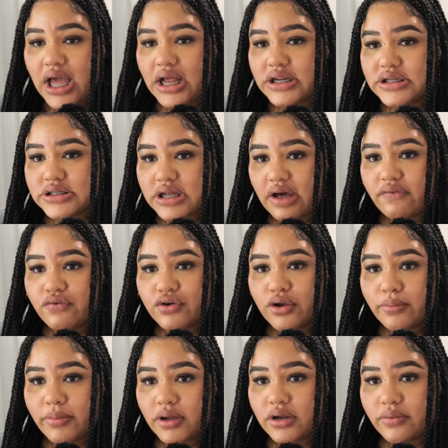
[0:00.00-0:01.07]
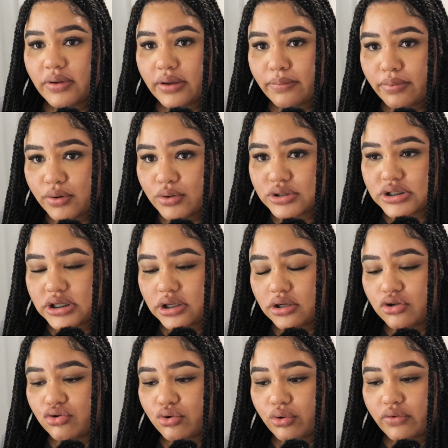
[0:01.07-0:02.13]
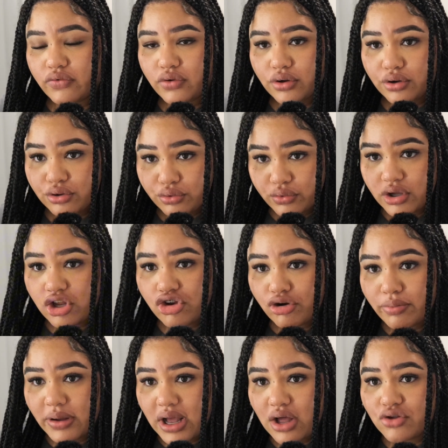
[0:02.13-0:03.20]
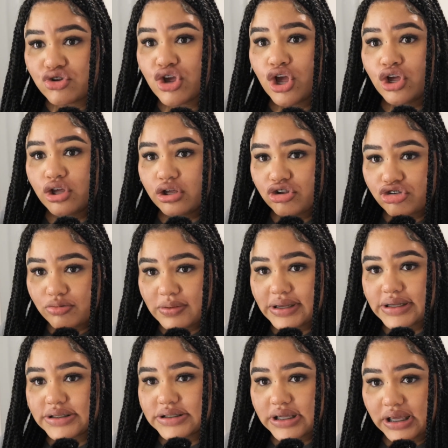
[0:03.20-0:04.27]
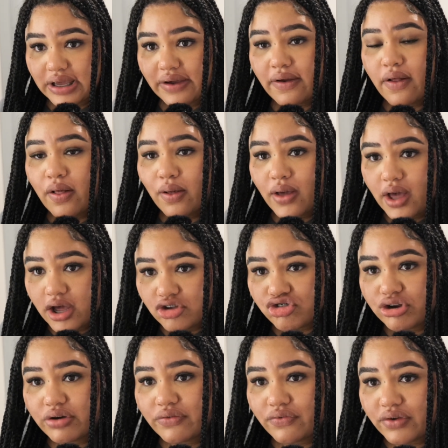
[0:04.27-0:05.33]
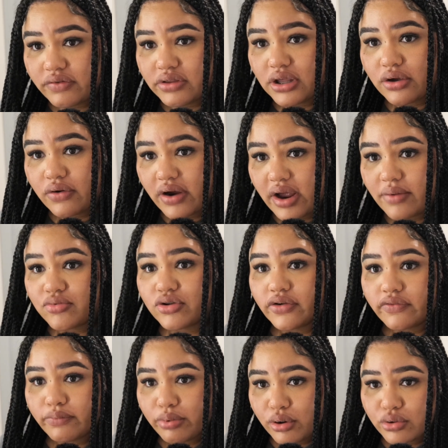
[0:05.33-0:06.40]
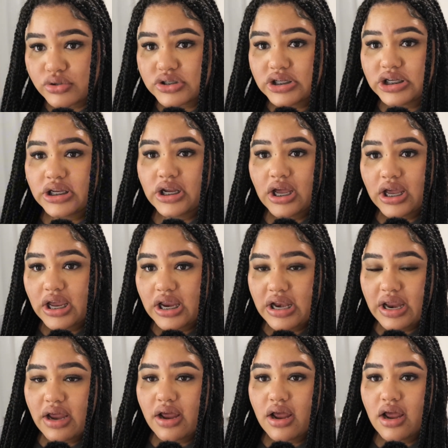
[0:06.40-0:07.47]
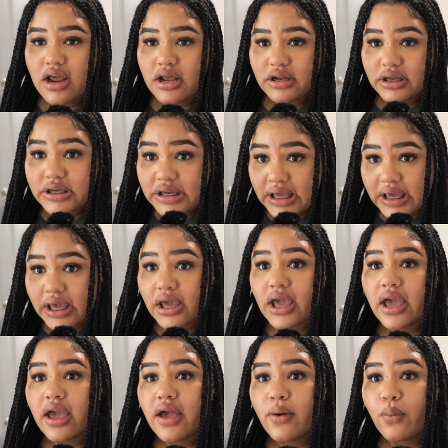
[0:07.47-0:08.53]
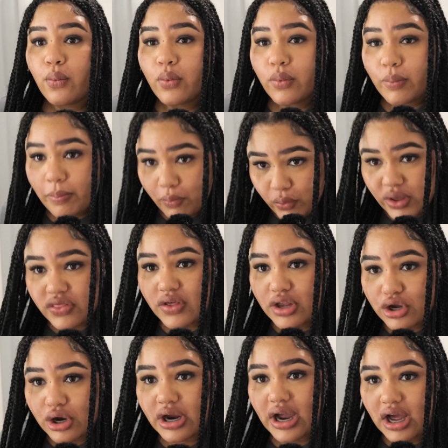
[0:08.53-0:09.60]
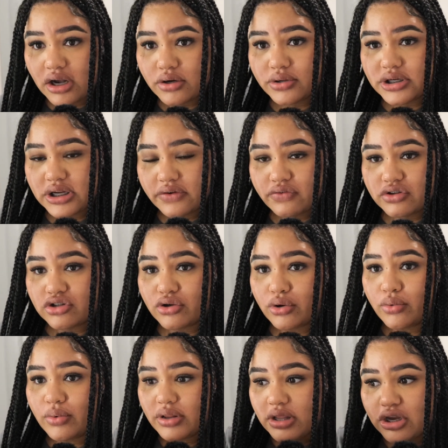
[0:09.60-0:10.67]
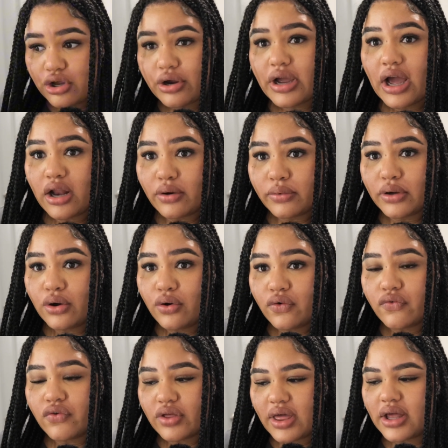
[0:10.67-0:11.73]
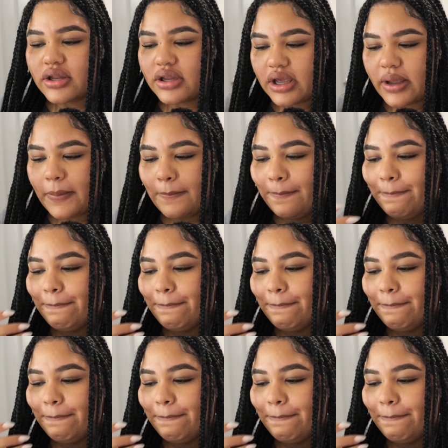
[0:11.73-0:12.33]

at least half of your body weight in protein. So if you're 300 pounds, you should be intaking 150 grams of protein in a day within your calorie deficit or within your calorie goal for that day.